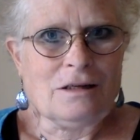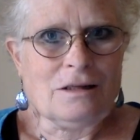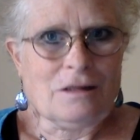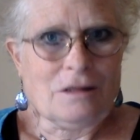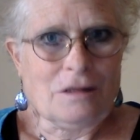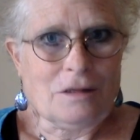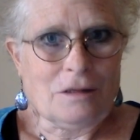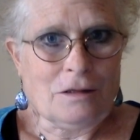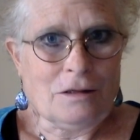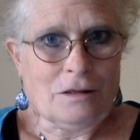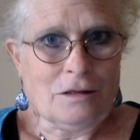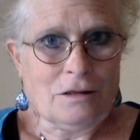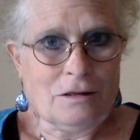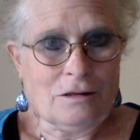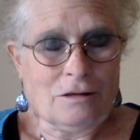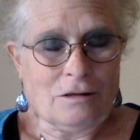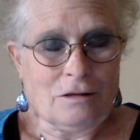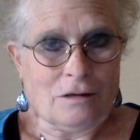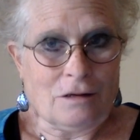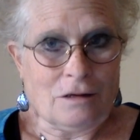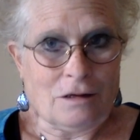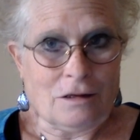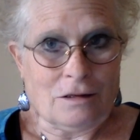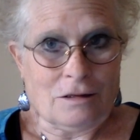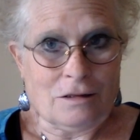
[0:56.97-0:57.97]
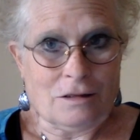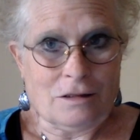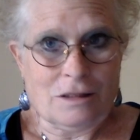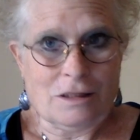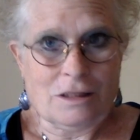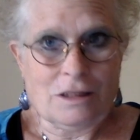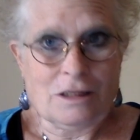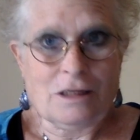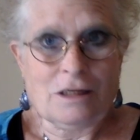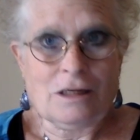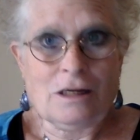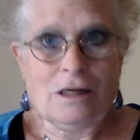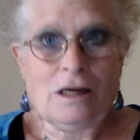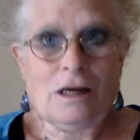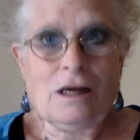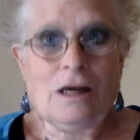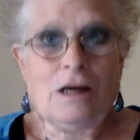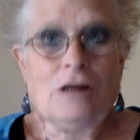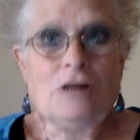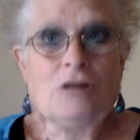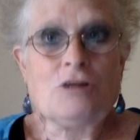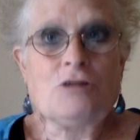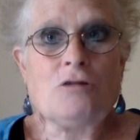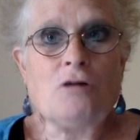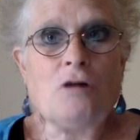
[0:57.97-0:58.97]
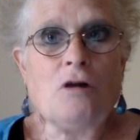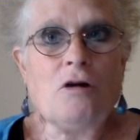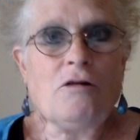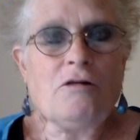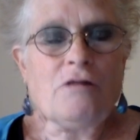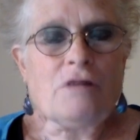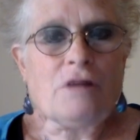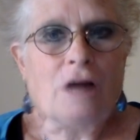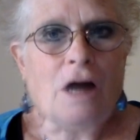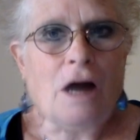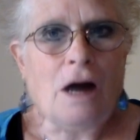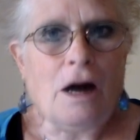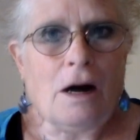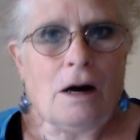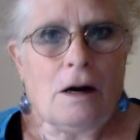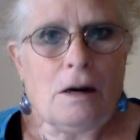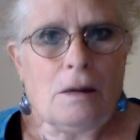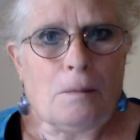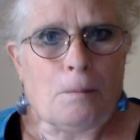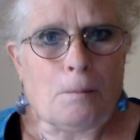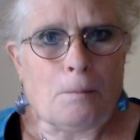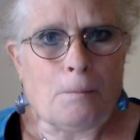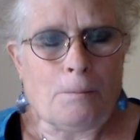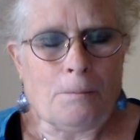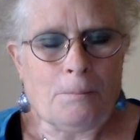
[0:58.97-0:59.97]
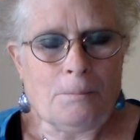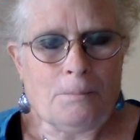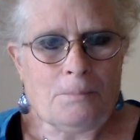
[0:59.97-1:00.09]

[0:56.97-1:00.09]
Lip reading: their clients to overcome